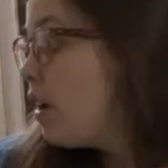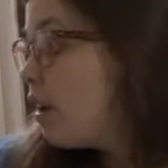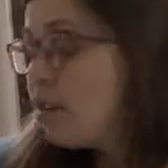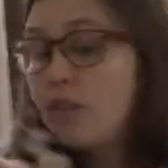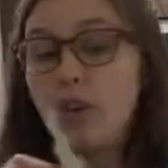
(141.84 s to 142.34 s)

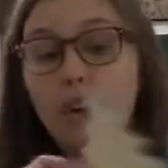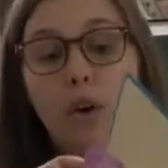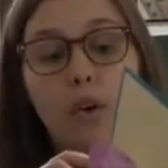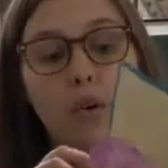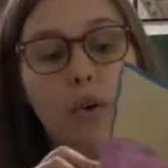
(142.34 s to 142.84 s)

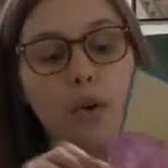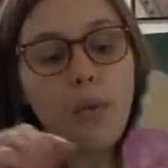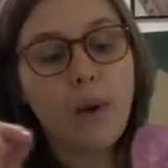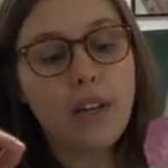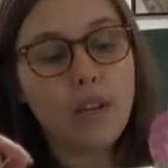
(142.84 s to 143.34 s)
So
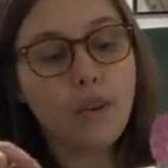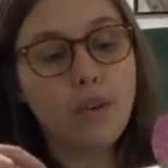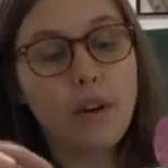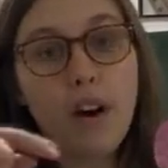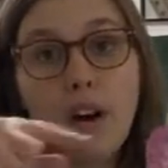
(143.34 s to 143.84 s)
when
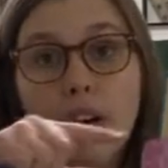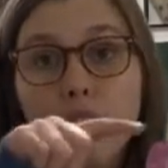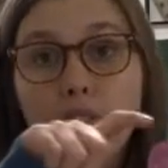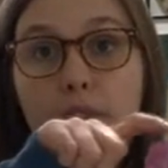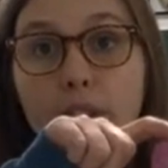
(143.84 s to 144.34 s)
you
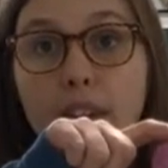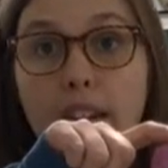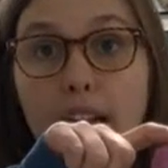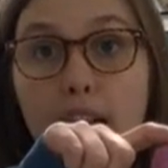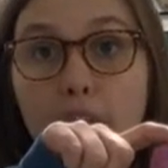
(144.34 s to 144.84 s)
are
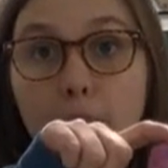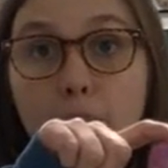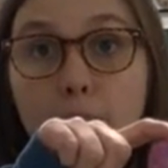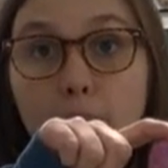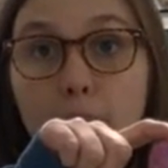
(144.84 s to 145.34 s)
figuring out how
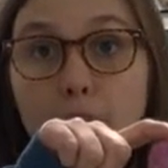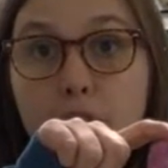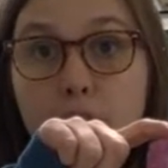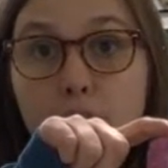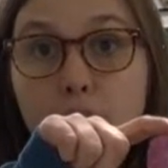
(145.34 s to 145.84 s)
much paper
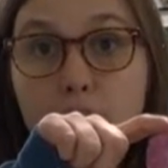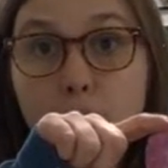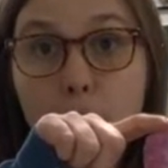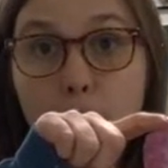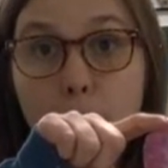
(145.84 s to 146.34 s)
to use
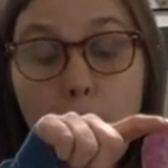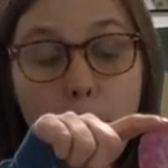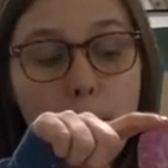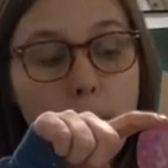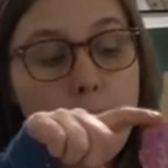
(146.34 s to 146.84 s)
for your
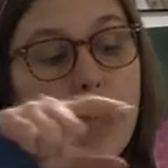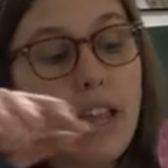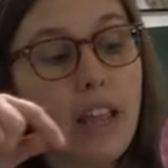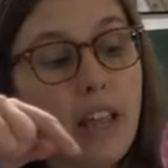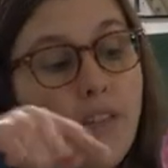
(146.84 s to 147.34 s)
pop-up,
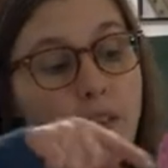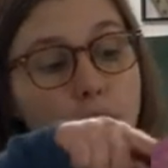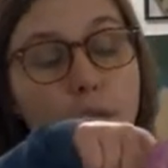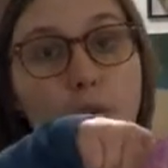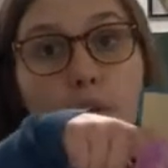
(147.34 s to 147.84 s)
if
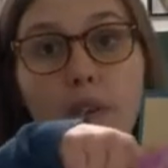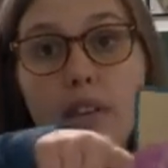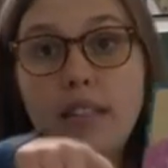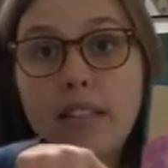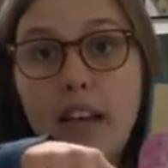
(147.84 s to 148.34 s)
you
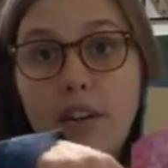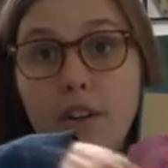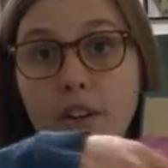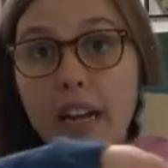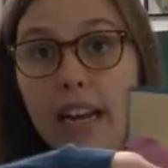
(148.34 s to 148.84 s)
decide
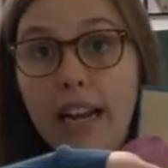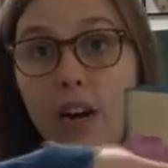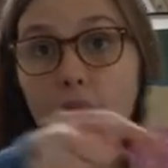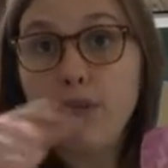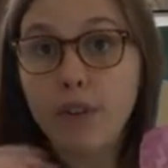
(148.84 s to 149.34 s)
your
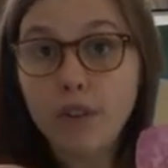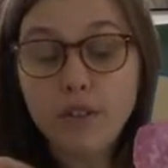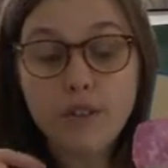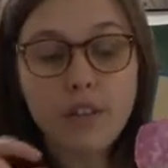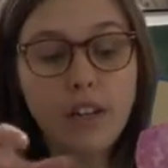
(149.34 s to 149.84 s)
cutout
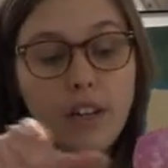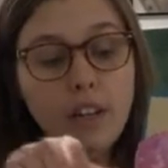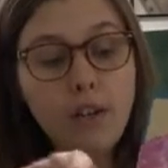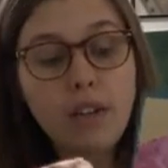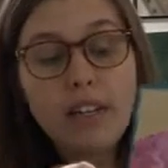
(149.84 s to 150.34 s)
first,
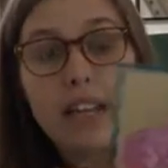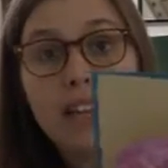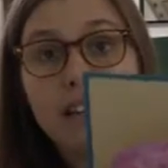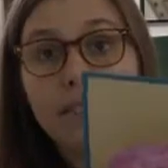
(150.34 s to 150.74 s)
you can then